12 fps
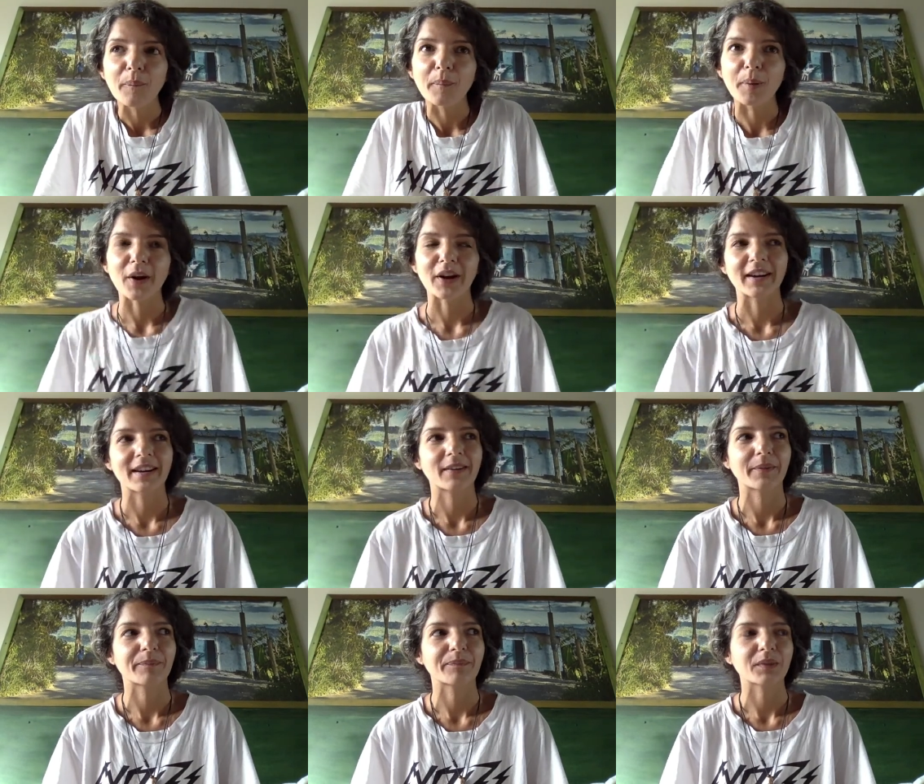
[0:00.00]
But
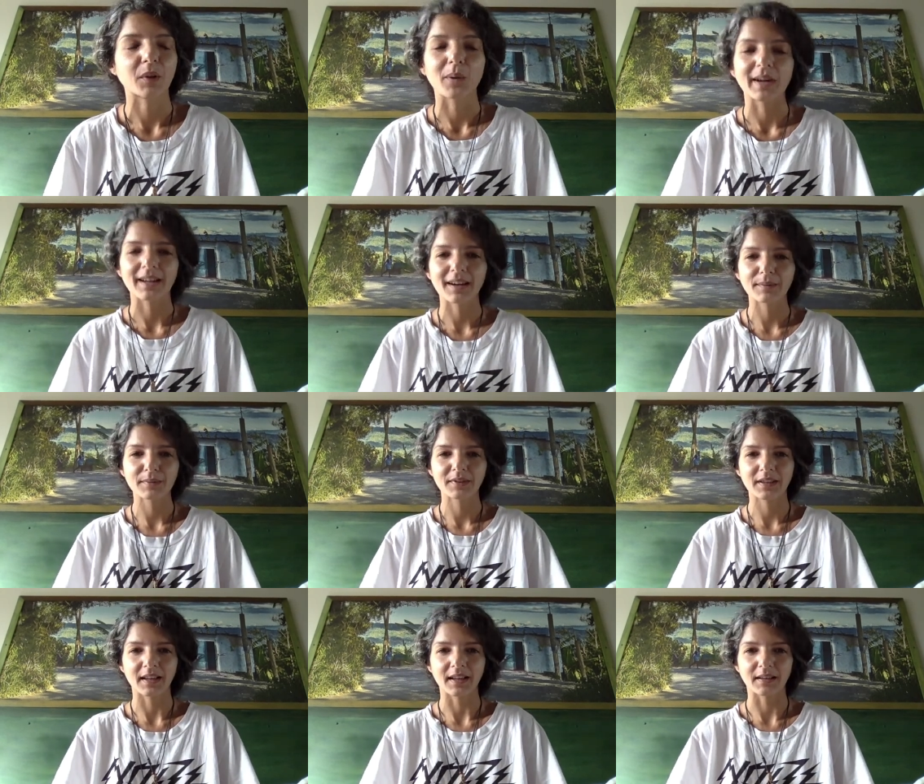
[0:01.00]
when it comes
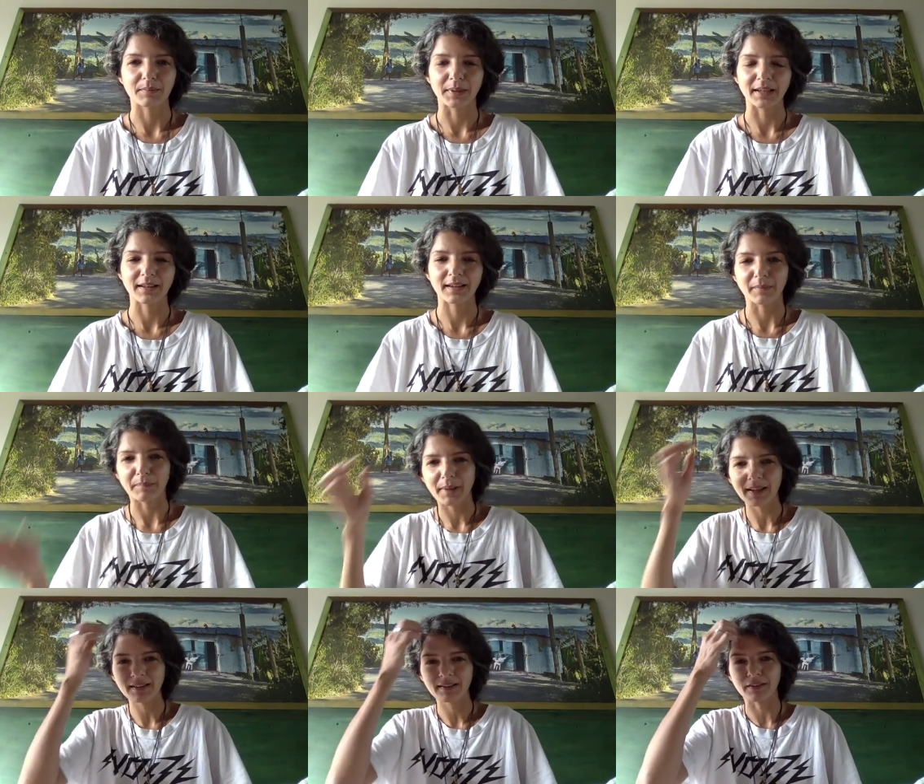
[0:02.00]
to like being
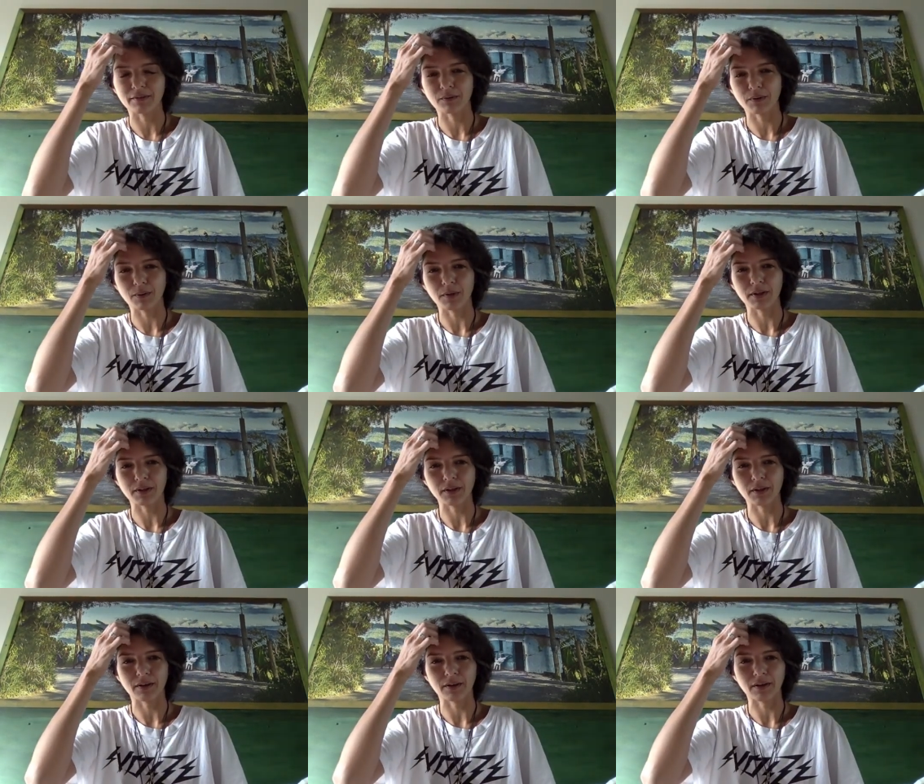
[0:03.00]
competitive with one
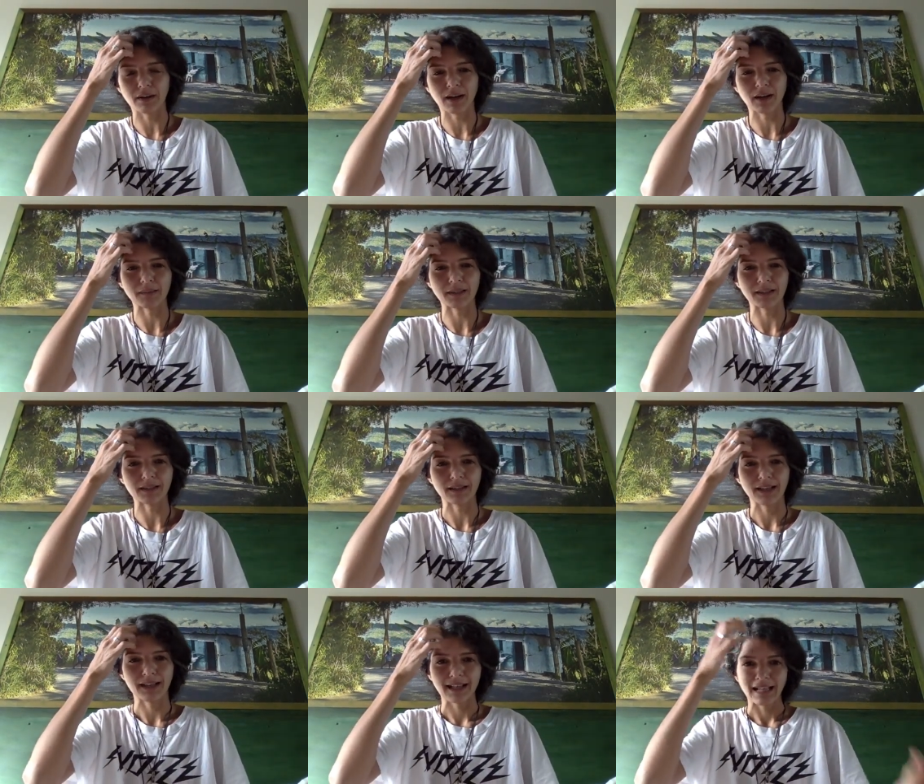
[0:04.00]
another, I mean,
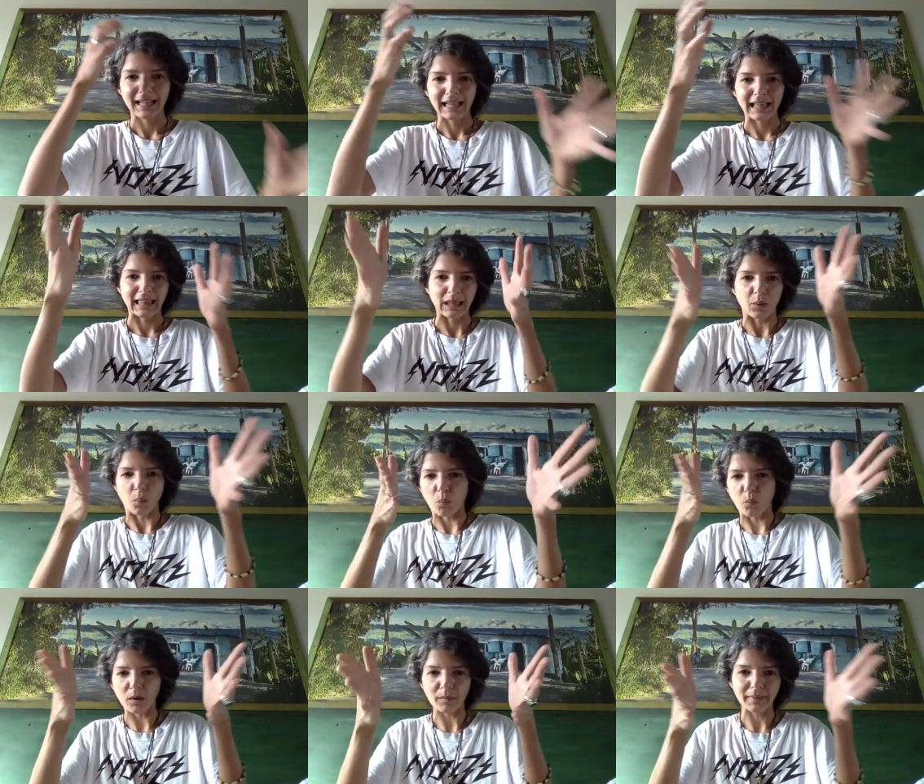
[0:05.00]

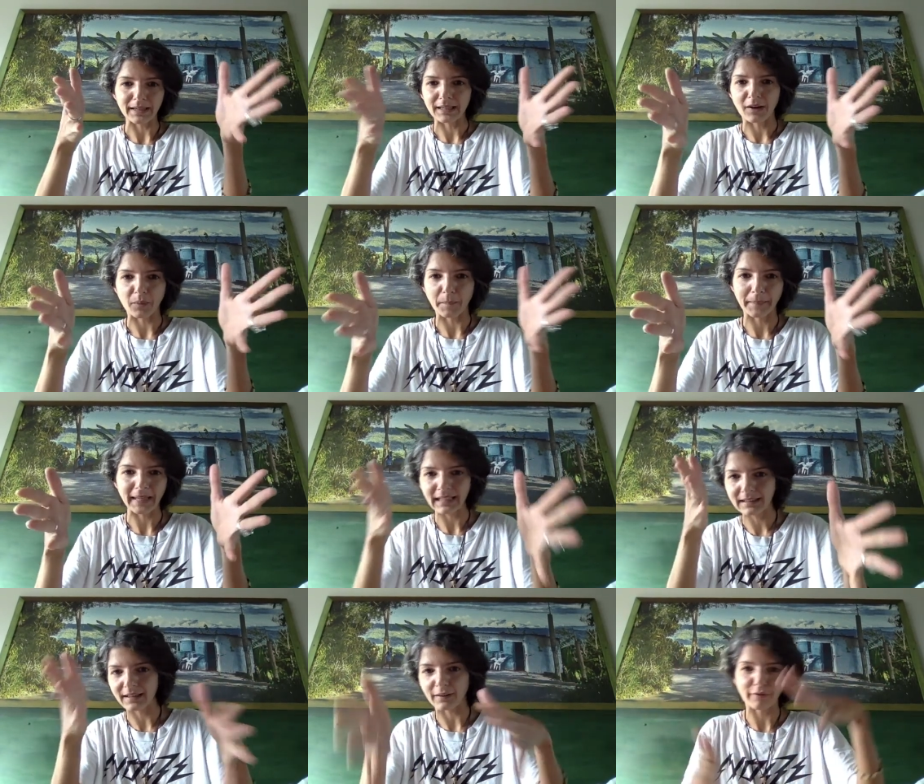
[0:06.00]
women
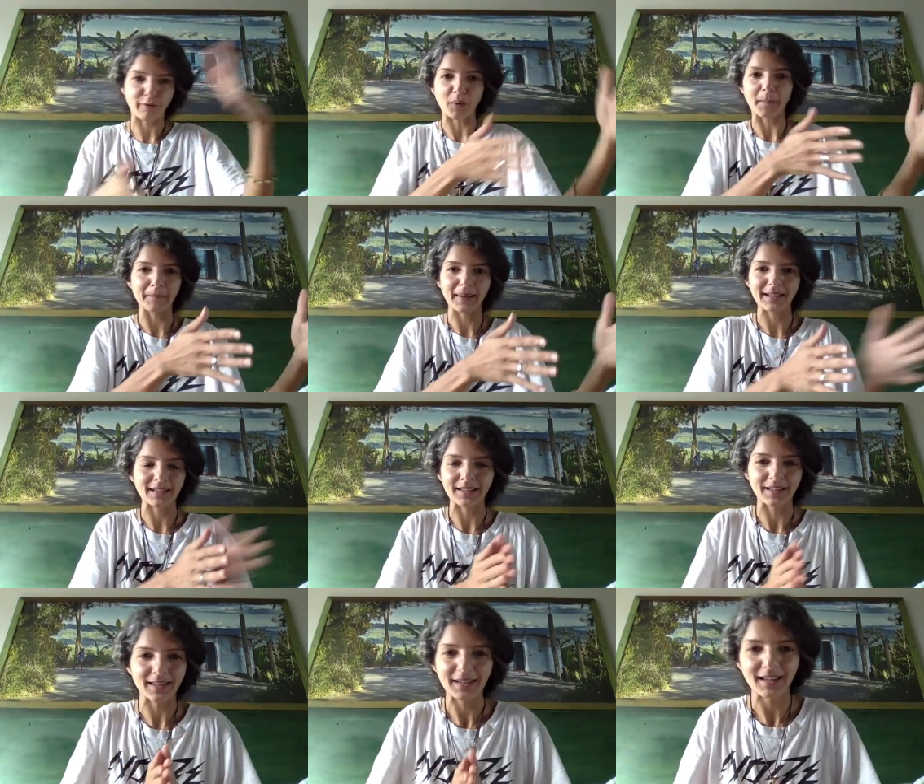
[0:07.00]
competing for
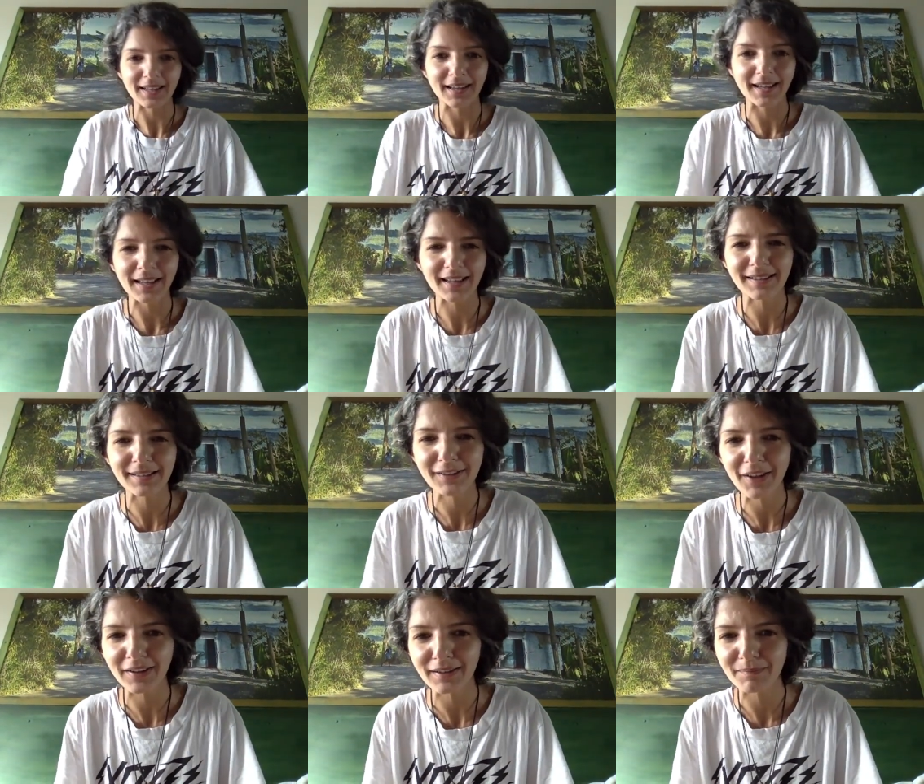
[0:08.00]
men is
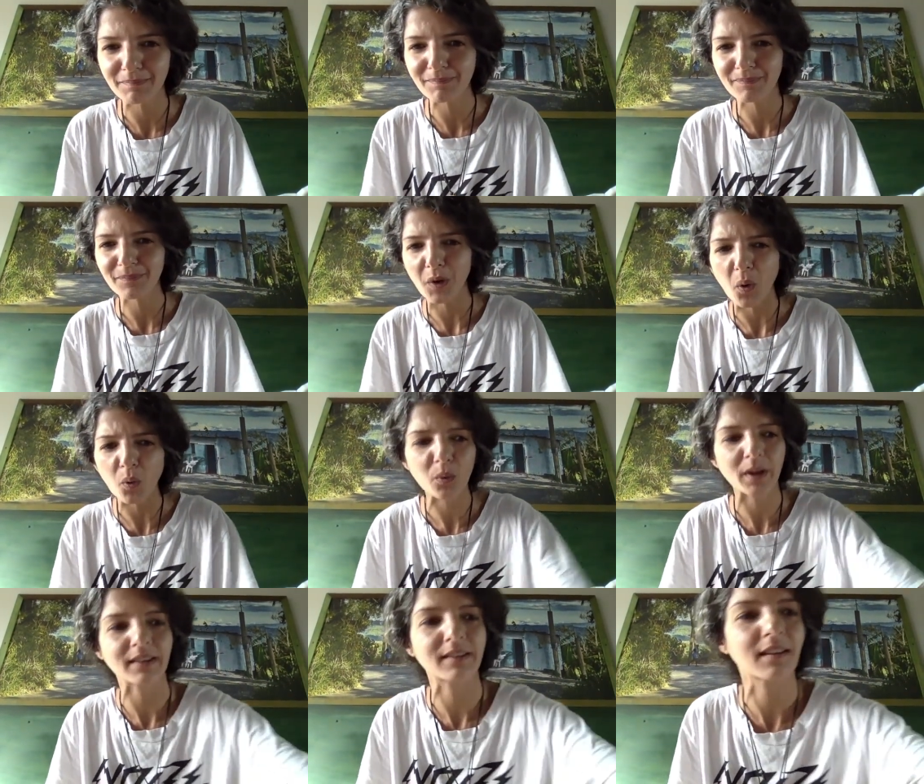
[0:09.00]
not
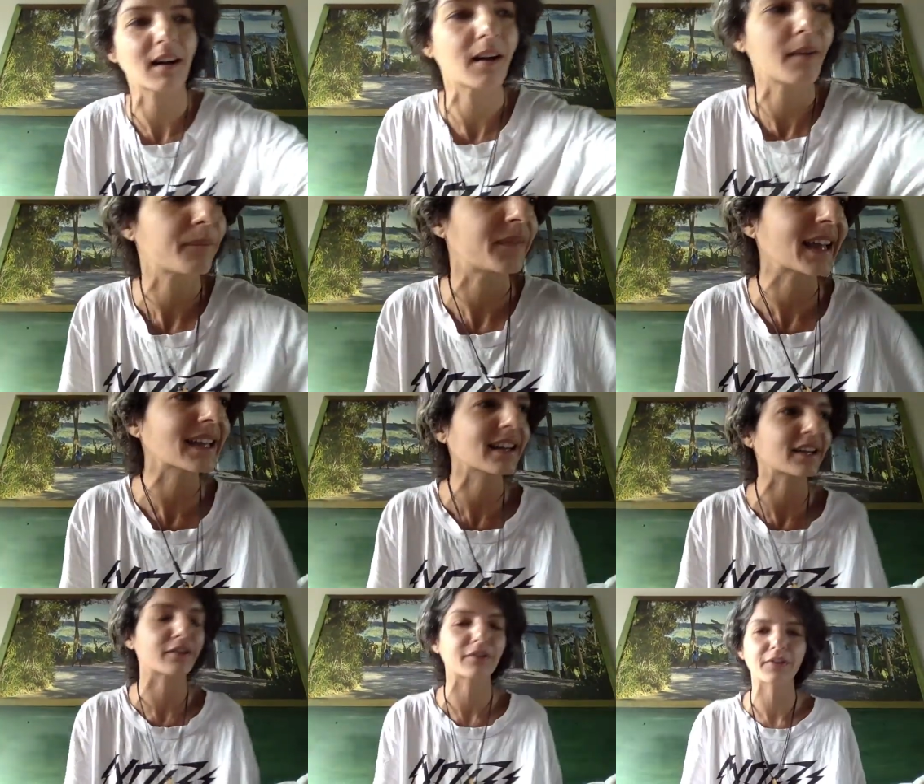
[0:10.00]
always a
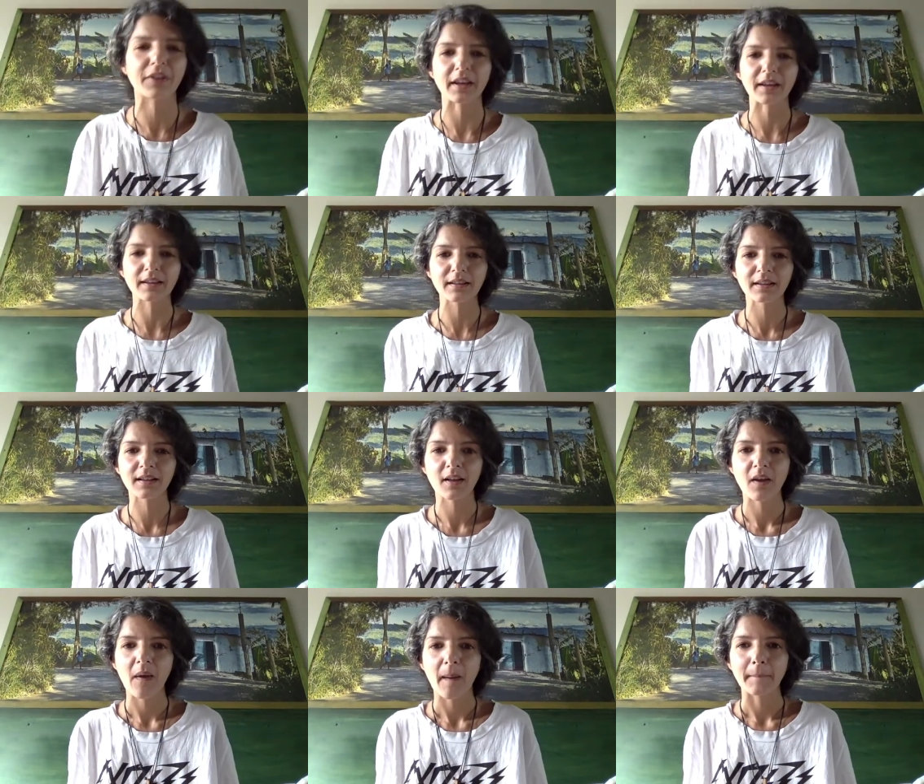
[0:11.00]
negative thing,
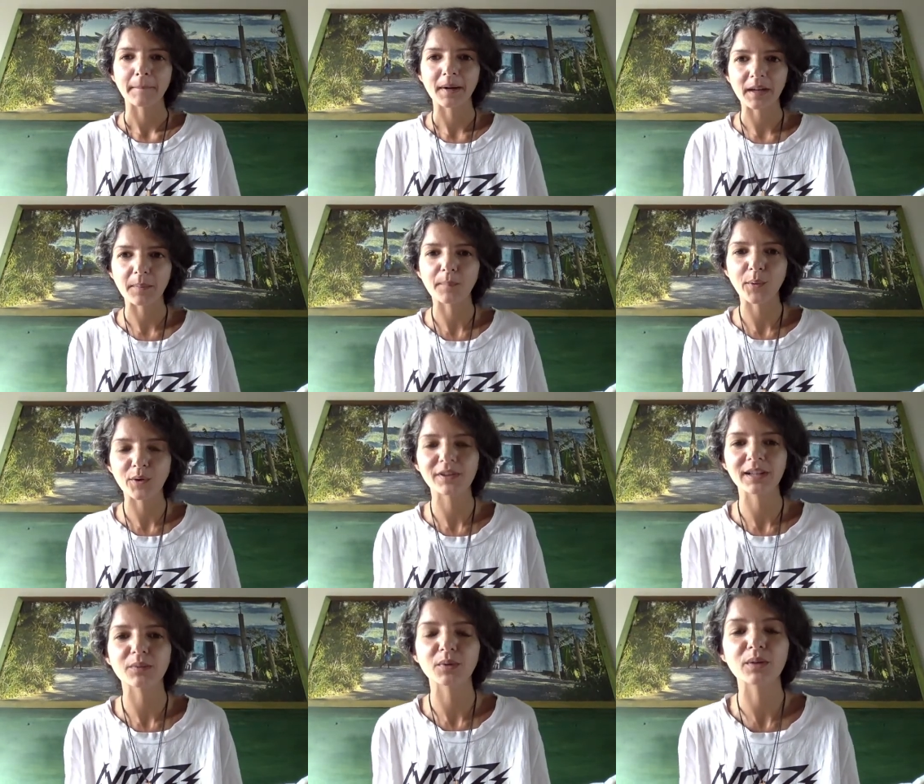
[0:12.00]
but it
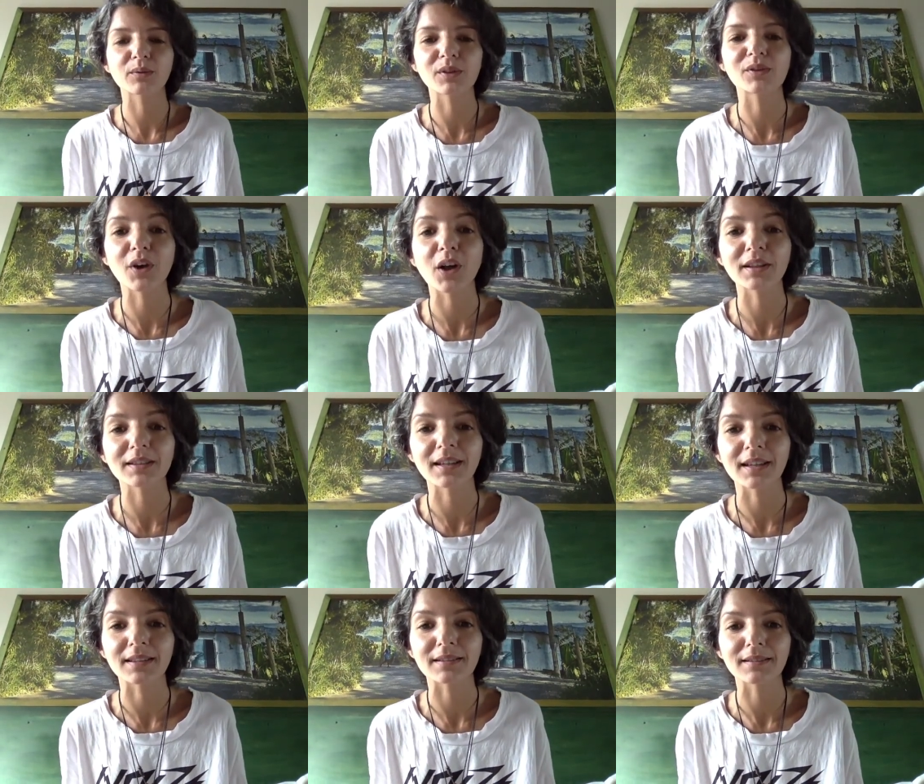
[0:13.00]
mostly will result
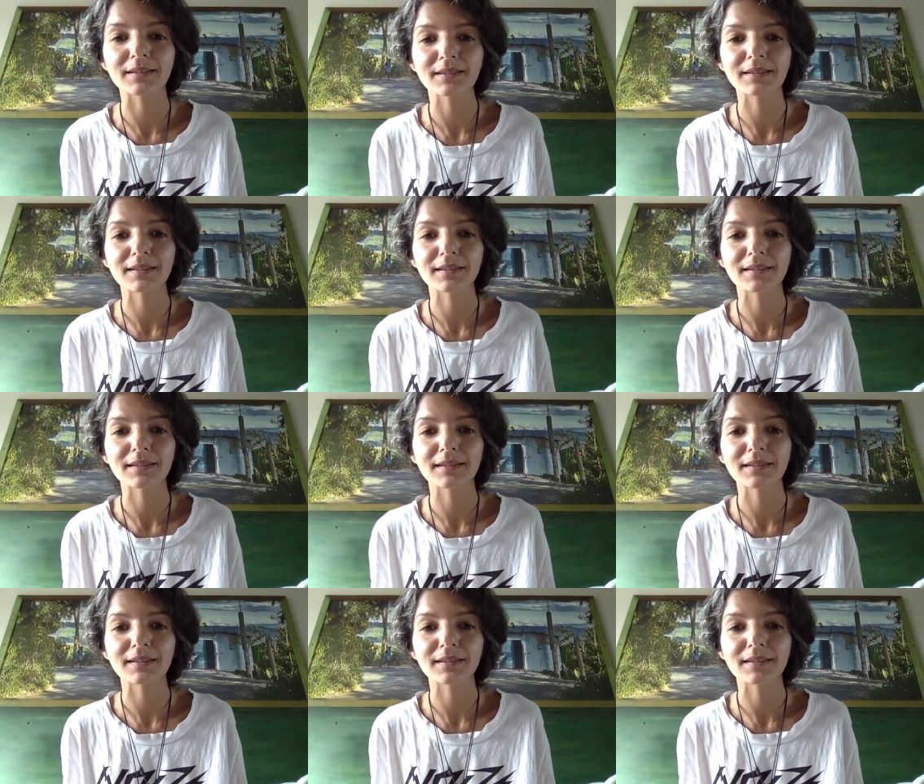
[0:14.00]
in